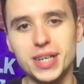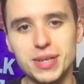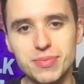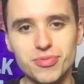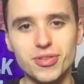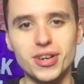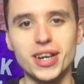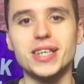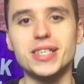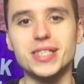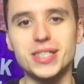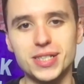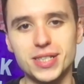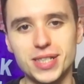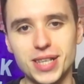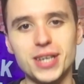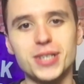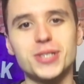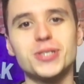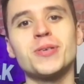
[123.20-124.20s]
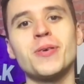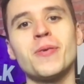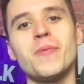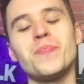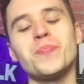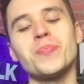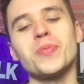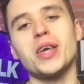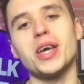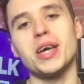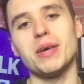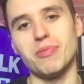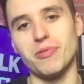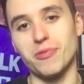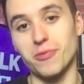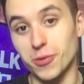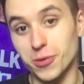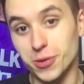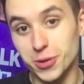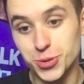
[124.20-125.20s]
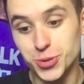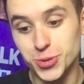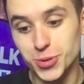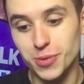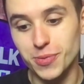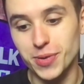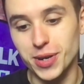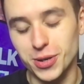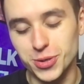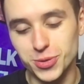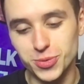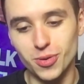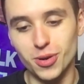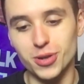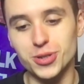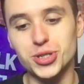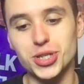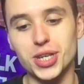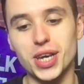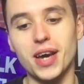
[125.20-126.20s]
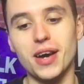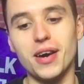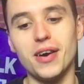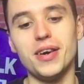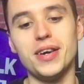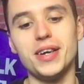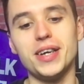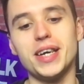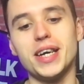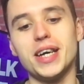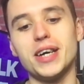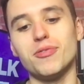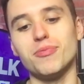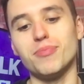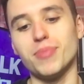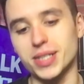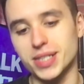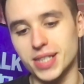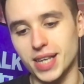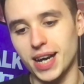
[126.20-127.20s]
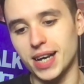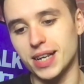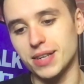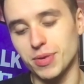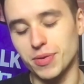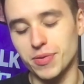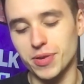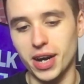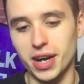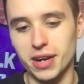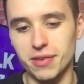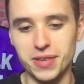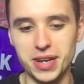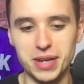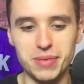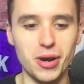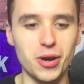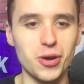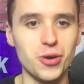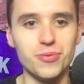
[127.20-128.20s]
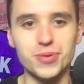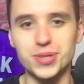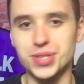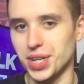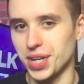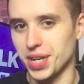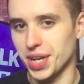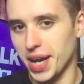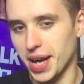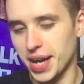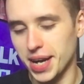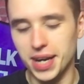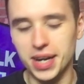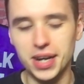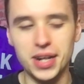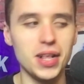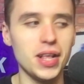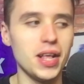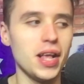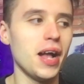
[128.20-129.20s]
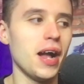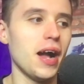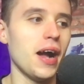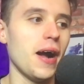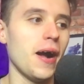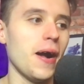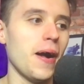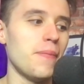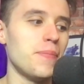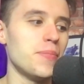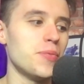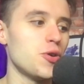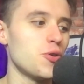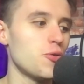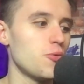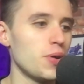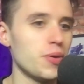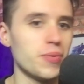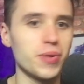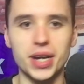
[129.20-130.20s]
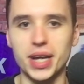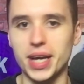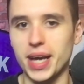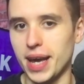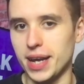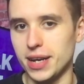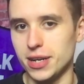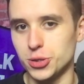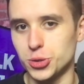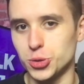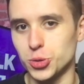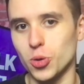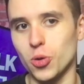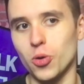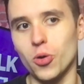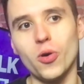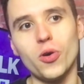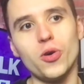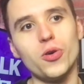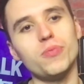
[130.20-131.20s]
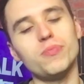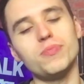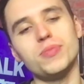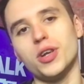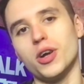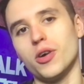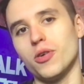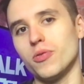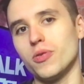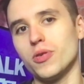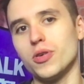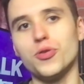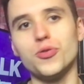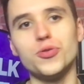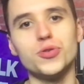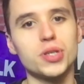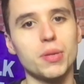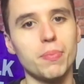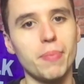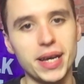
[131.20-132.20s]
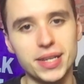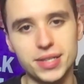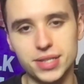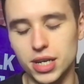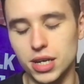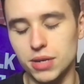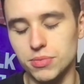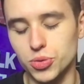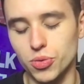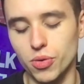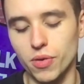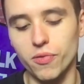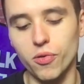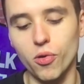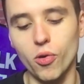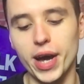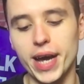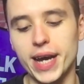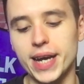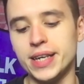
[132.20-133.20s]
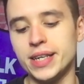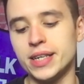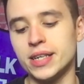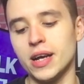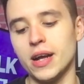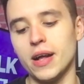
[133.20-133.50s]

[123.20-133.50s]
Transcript: predicted this before the draw, when I was watching it earlier with my dad, and we were kind of thinking about who was going to get it, who we were going to get in the draw, you know, who's the best team to avoid,